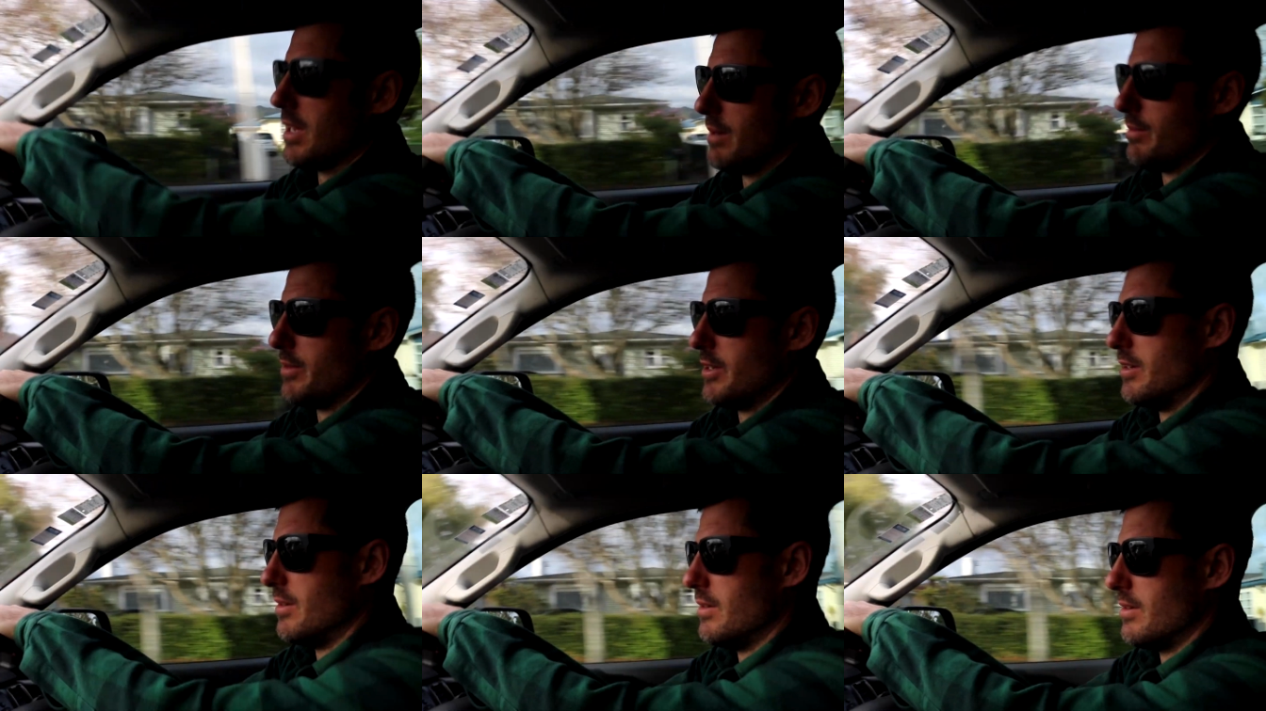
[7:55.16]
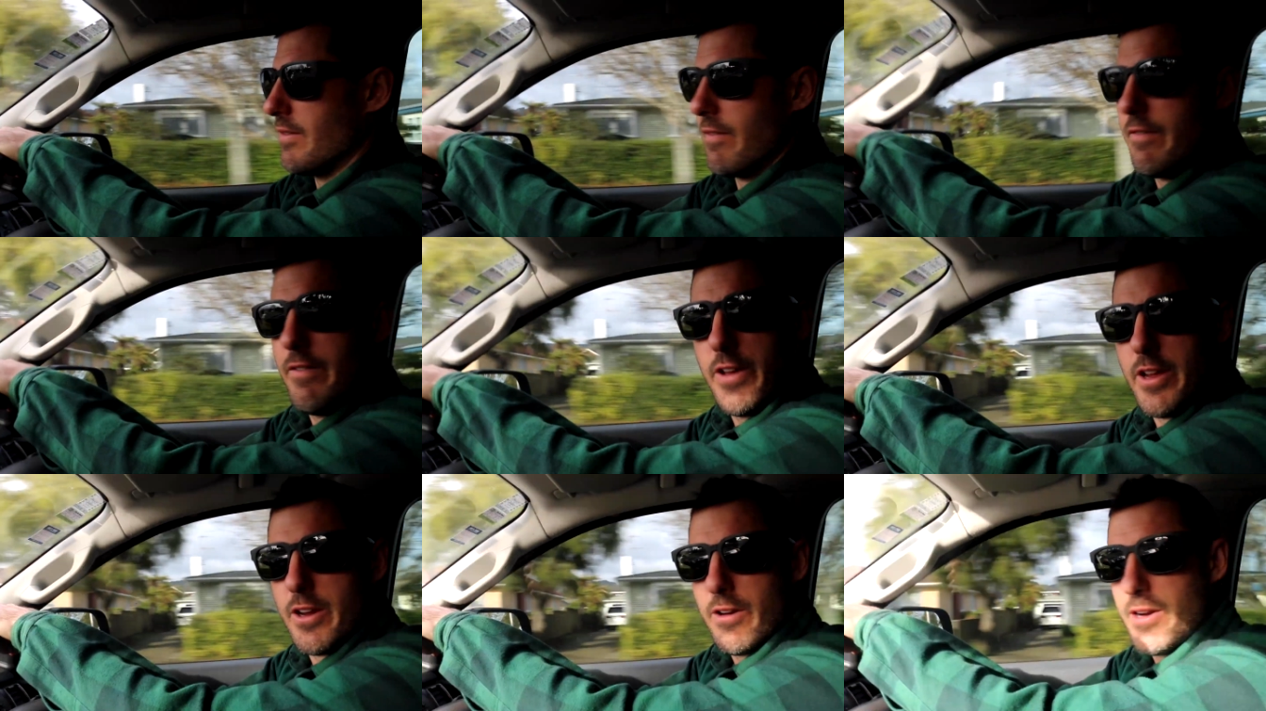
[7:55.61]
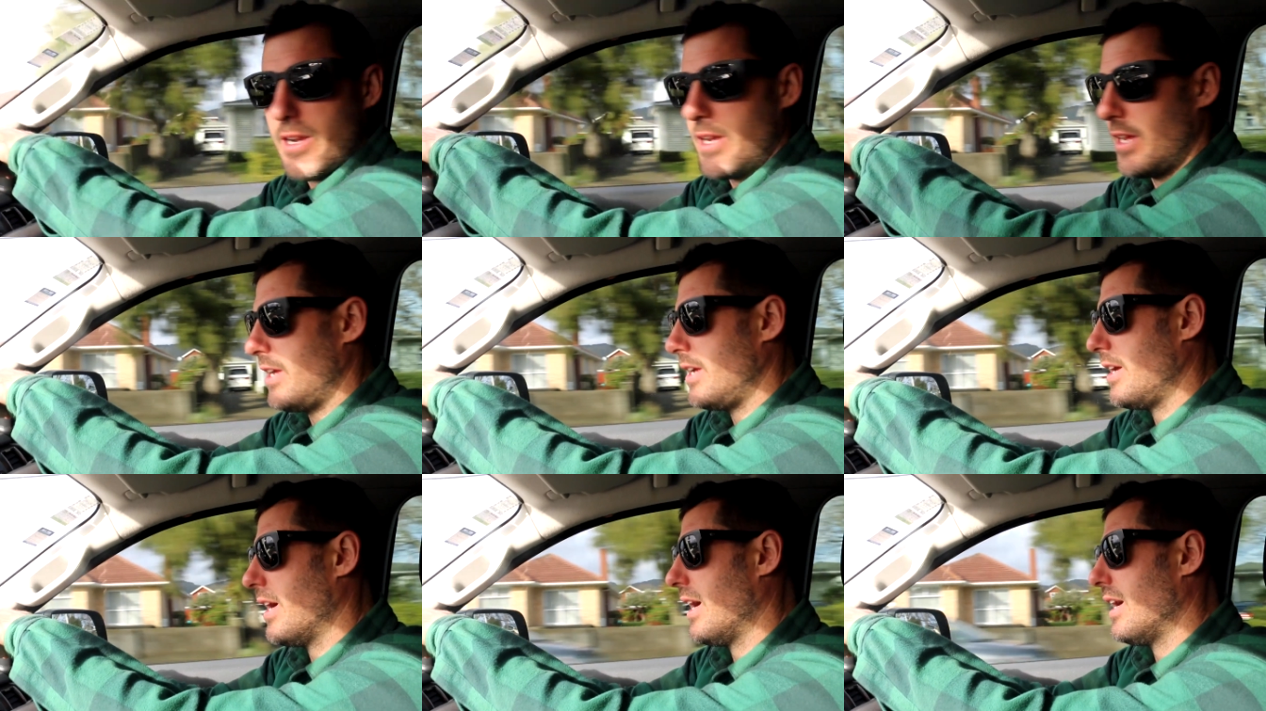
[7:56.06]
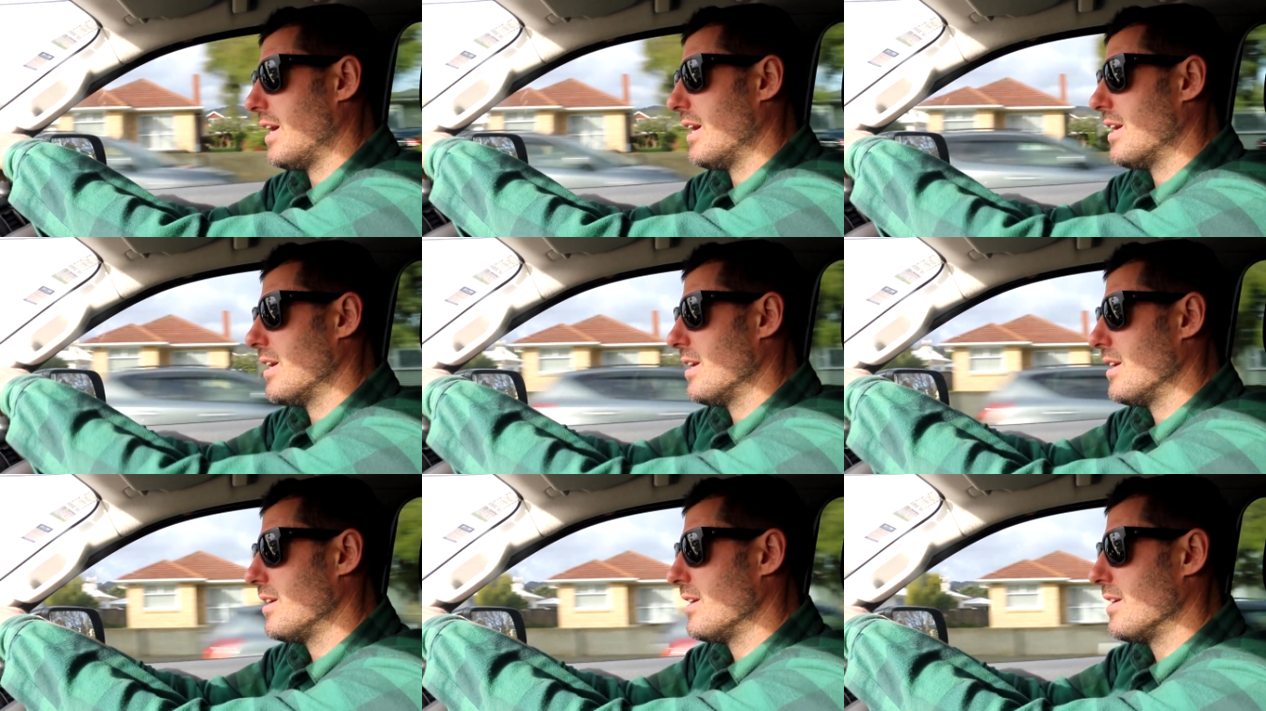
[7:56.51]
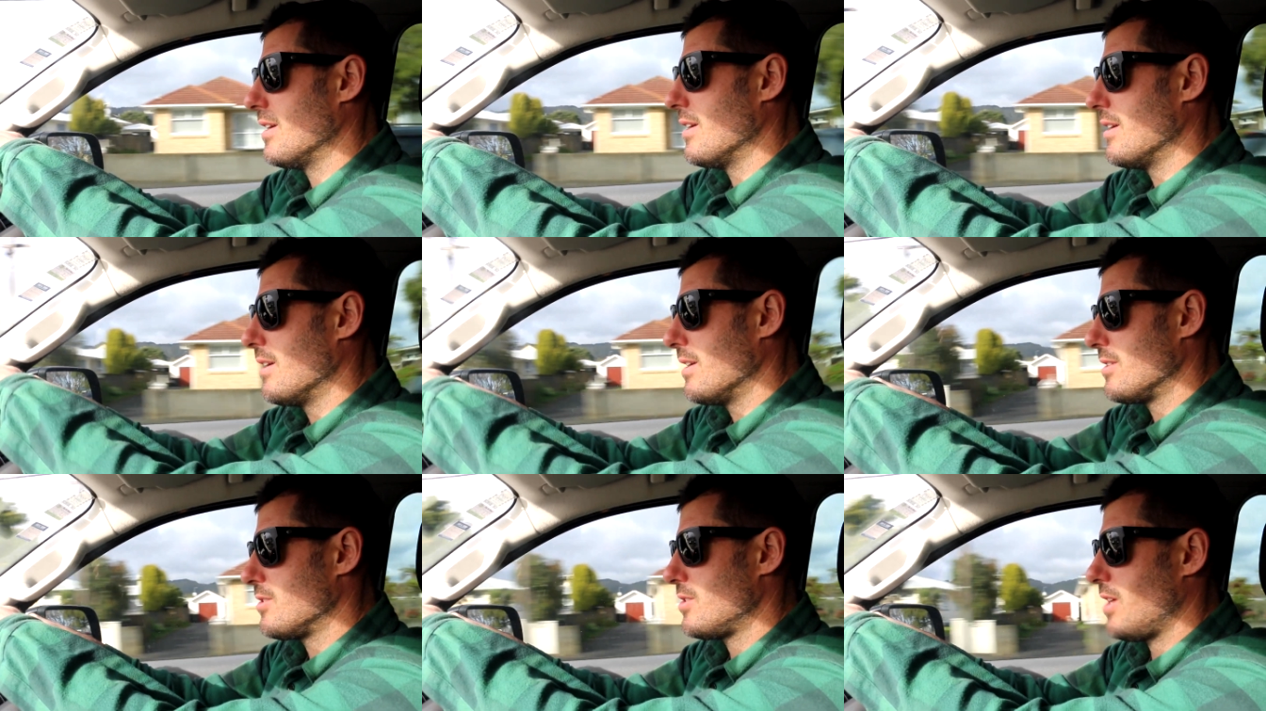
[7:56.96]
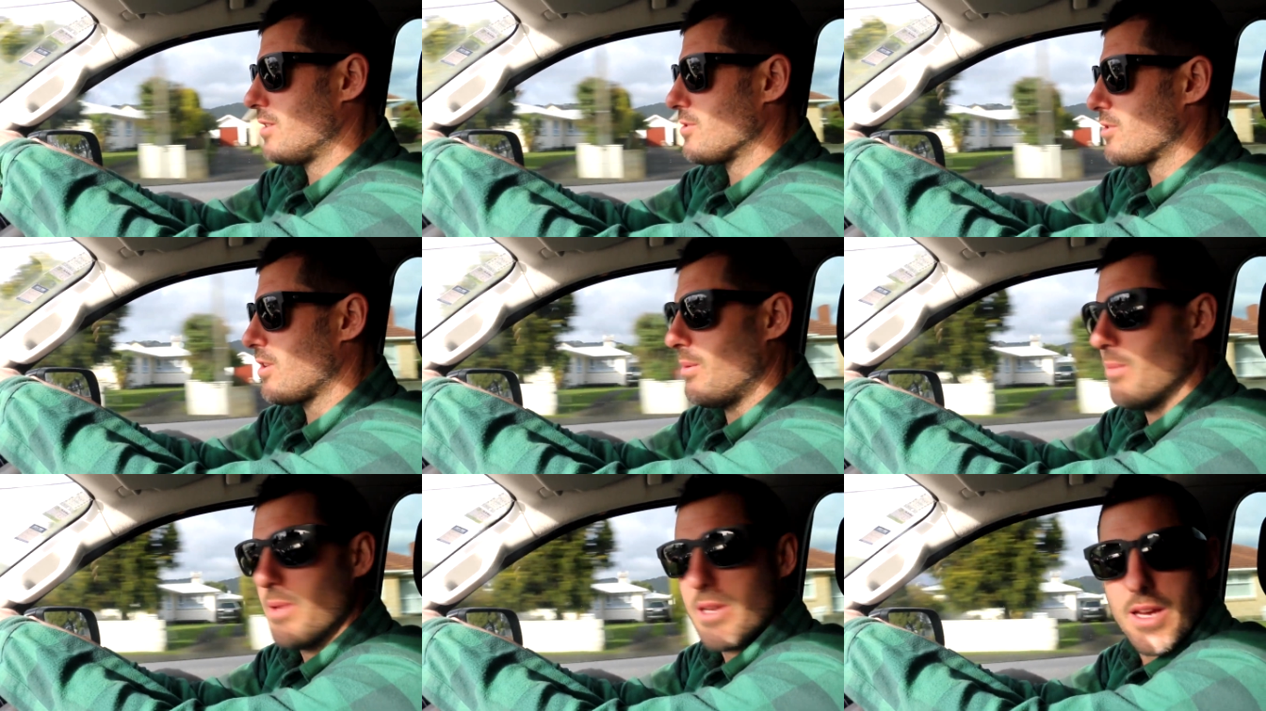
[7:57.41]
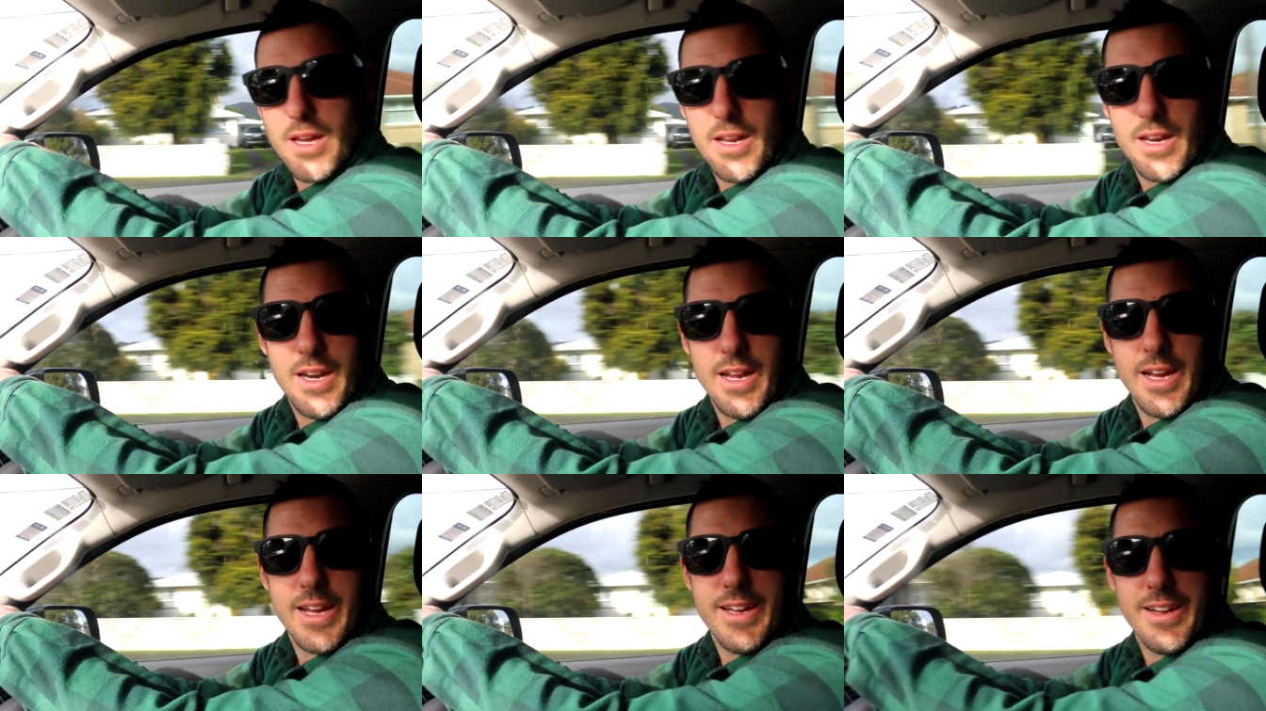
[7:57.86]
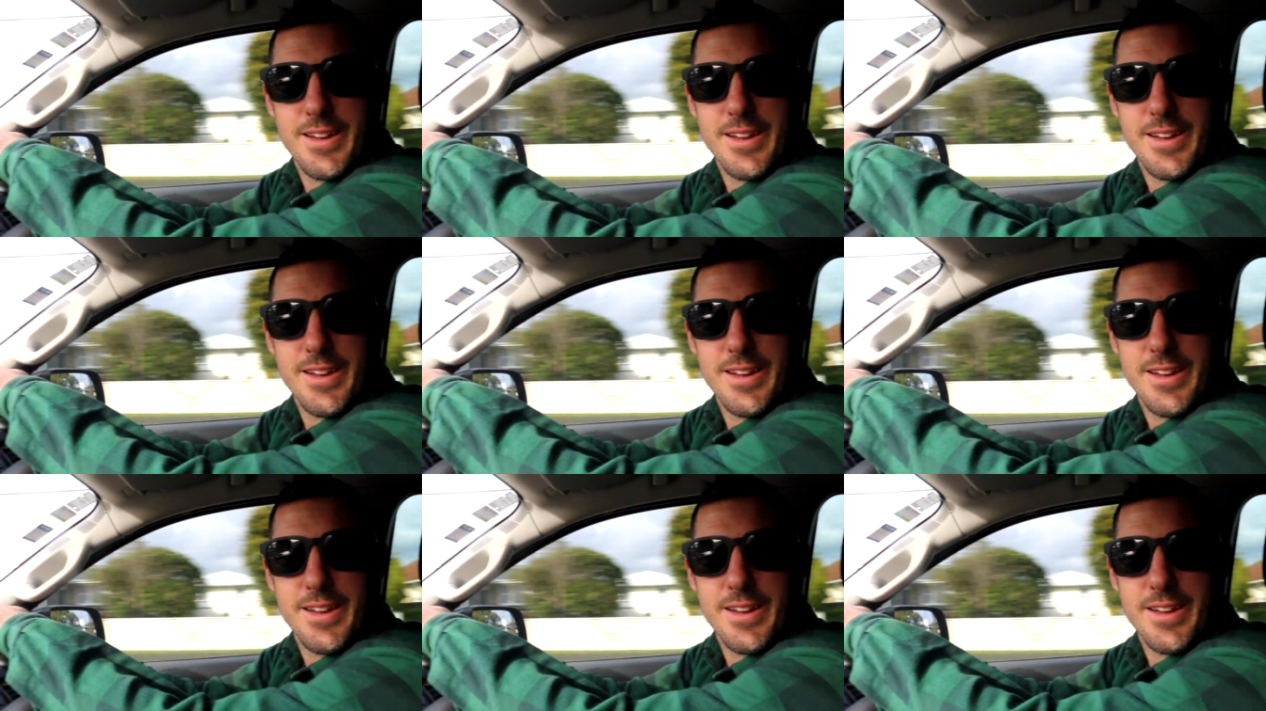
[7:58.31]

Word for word: come in. Very uh, Sounds complicated, eh?